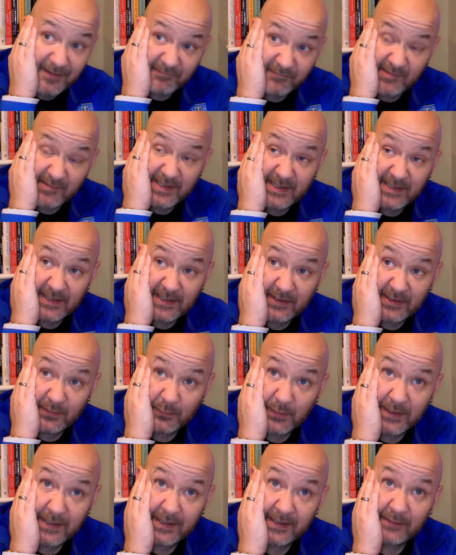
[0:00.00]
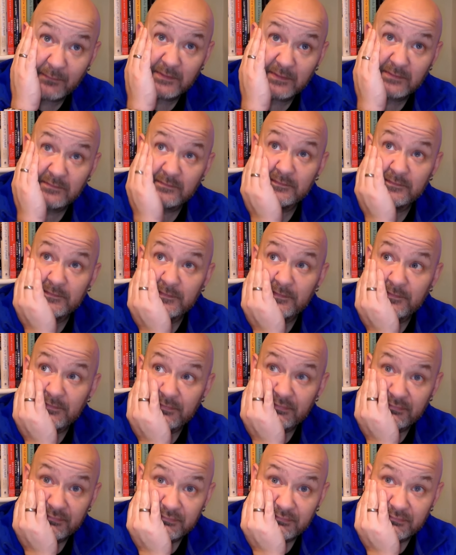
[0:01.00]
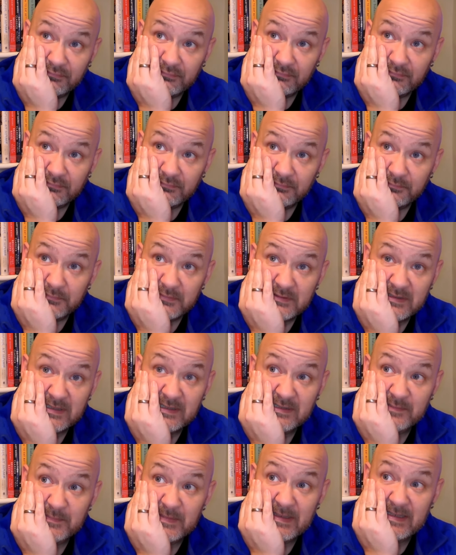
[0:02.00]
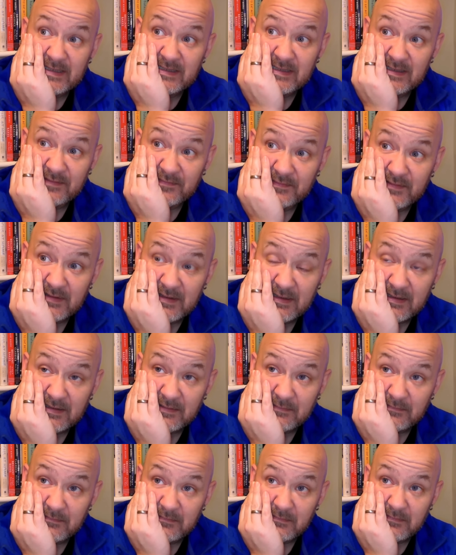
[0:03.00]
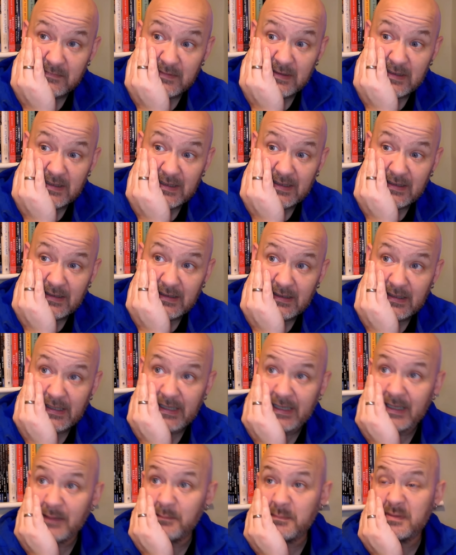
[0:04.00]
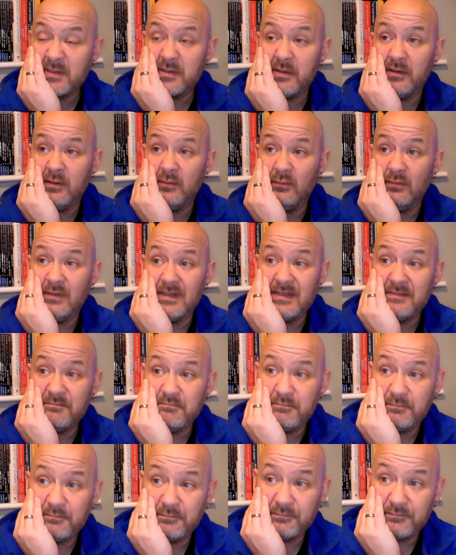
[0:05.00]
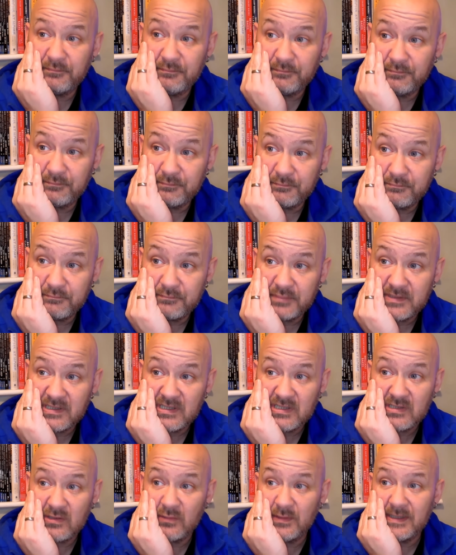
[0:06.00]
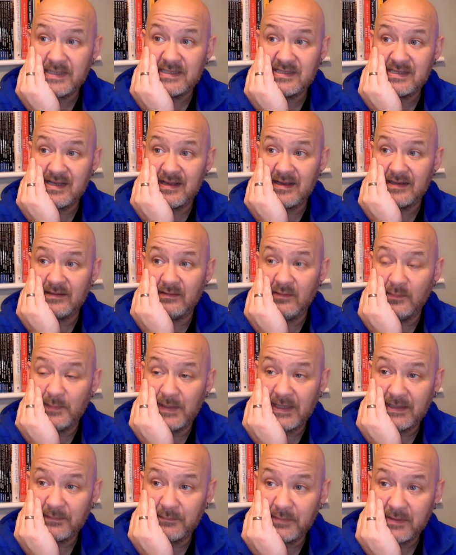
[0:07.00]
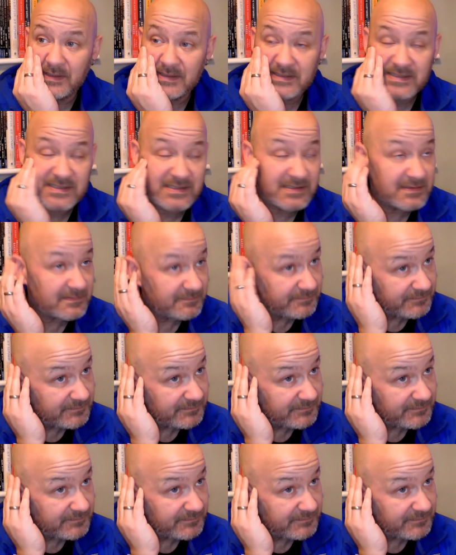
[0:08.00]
free kick away, and then 6 minutes after that, an absolutely suicidal back pass.